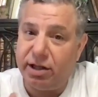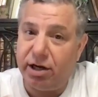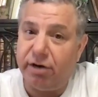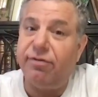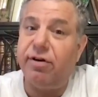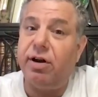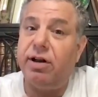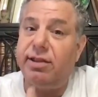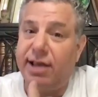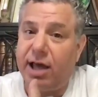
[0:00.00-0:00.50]
bit
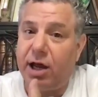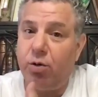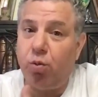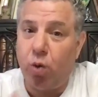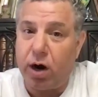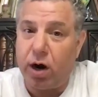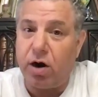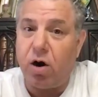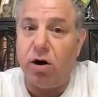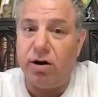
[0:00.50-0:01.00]
different than
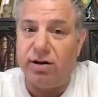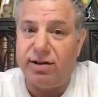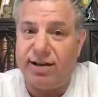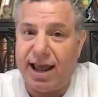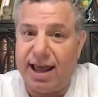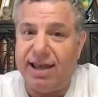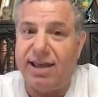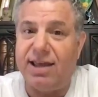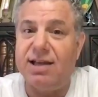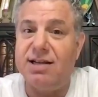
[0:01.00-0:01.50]
what our
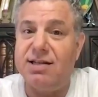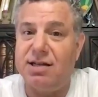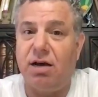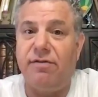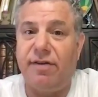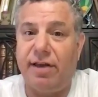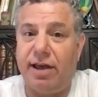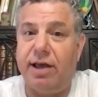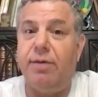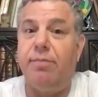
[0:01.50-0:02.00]
take is
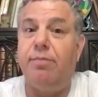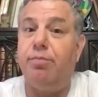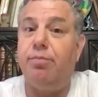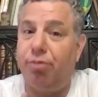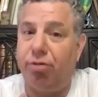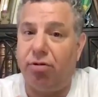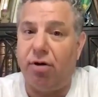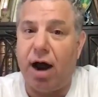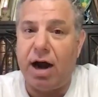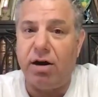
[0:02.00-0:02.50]
of
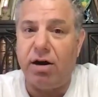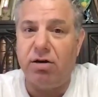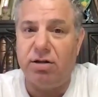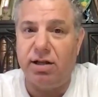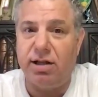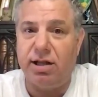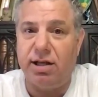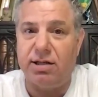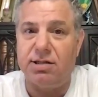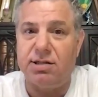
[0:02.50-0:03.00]
him prior
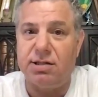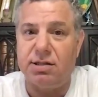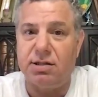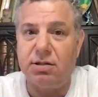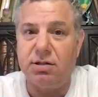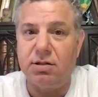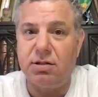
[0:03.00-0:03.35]
to this.